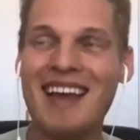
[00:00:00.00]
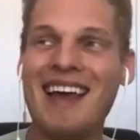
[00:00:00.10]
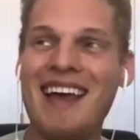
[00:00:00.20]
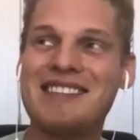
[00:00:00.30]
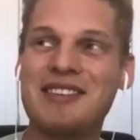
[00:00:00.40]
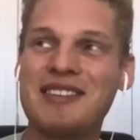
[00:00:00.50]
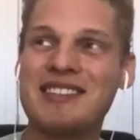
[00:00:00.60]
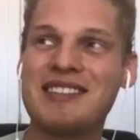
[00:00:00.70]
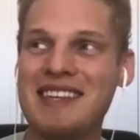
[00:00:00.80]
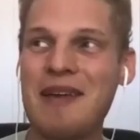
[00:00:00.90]
And so it's
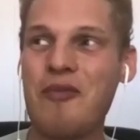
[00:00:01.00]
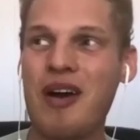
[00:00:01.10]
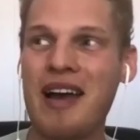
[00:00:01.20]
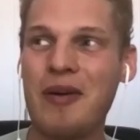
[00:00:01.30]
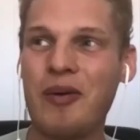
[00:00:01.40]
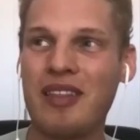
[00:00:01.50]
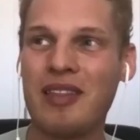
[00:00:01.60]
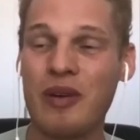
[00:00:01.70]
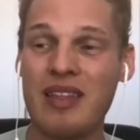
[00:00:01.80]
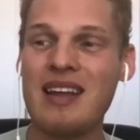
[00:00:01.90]
the same way
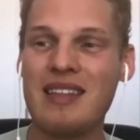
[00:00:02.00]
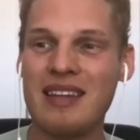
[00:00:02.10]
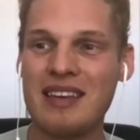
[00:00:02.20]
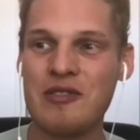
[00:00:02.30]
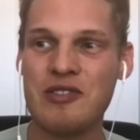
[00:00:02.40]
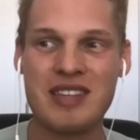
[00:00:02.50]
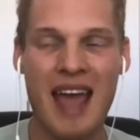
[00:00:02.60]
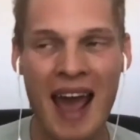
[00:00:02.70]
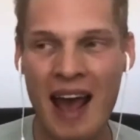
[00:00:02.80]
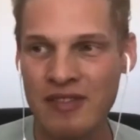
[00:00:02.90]
with anything. You just
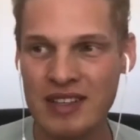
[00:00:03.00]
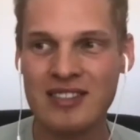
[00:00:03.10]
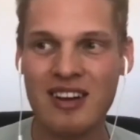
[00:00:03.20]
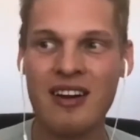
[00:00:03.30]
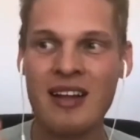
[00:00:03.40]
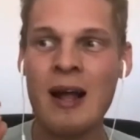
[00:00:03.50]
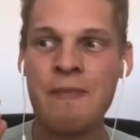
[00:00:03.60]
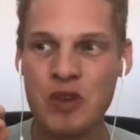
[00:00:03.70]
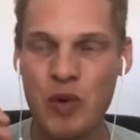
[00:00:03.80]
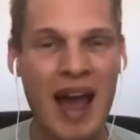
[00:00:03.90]
have to start.
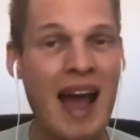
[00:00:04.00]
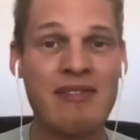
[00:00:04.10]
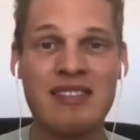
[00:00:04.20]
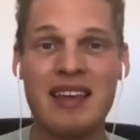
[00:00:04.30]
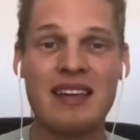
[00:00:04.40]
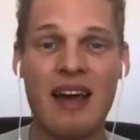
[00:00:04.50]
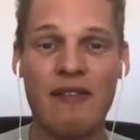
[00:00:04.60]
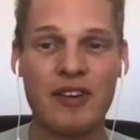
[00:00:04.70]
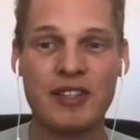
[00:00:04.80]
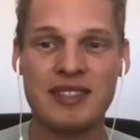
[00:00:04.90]
You have to take that
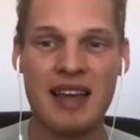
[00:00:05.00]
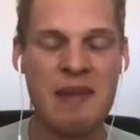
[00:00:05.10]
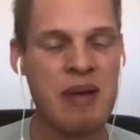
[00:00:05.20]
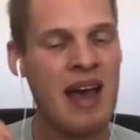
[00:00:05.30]
first step.